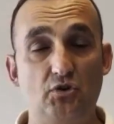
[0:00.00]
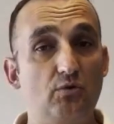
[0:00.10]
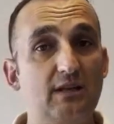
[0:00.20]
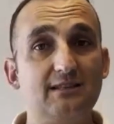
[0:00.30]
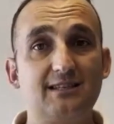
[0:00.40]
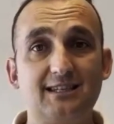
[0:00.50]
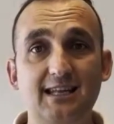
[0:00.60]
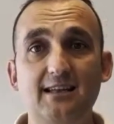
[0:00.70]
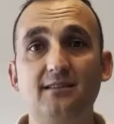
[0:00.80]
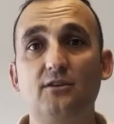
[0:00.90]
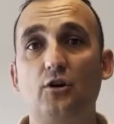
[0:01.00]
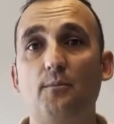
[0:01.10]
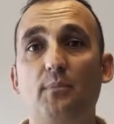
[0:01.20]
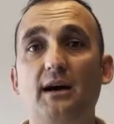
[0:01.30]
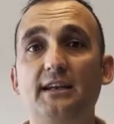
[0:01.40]
You can still
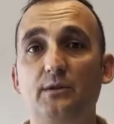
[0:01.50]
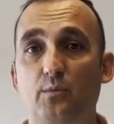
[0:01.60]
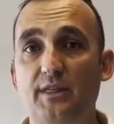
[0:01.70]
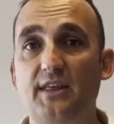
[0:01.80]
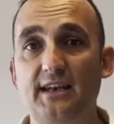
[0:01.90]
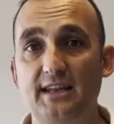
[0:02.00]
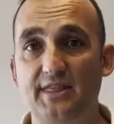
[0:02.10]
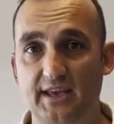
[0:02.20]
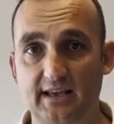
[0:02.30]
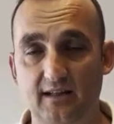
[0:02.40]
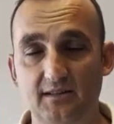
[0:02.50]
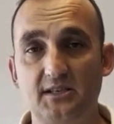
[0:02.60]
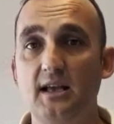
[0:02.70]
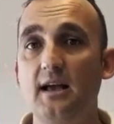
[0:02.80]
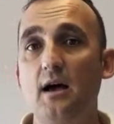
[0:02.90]
combine it with anything else.